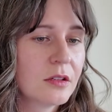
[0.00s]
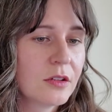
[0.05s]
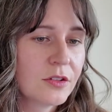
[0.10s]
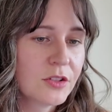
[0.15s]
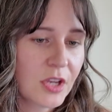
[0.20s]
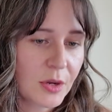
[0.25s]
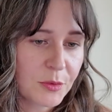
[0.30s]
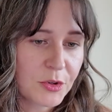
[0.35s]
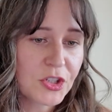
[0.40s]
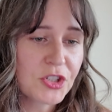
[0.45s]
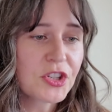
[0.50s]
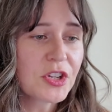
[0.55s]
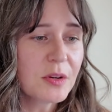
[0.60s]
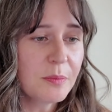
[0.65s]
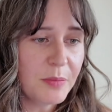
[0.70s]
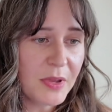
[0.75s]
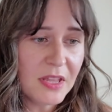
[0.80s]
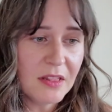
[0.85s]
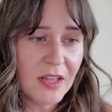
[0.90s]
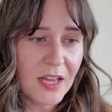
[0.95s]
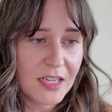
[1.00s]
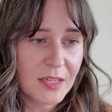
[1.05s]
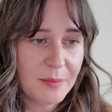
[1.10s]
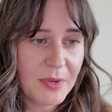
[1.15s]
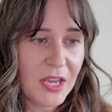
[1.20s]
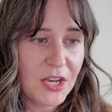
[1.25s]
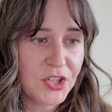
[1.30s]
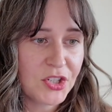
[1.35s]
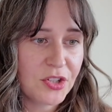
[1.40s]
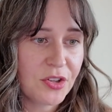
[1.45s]
So we're just going to beeline to
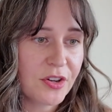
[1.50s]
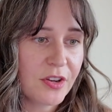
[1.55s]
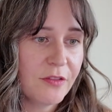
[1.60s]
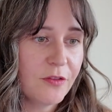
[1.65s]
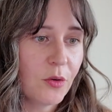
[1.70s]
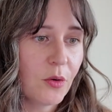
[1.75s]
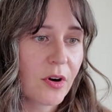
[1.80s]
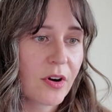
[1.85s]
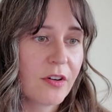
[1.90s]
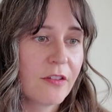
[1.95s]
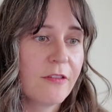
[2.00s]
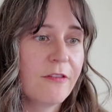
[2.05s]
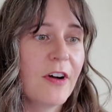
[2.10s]
page 34 and